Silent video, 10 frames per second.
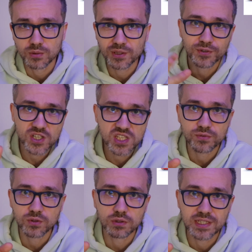Well, first
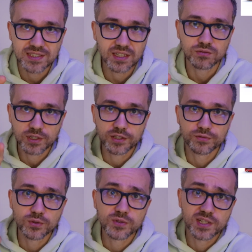of all, it's not really
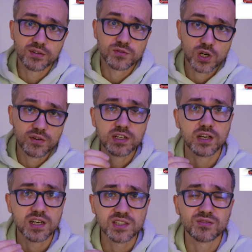full
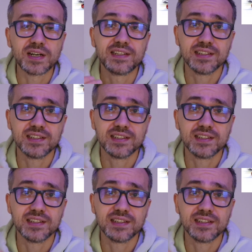self-driving as of right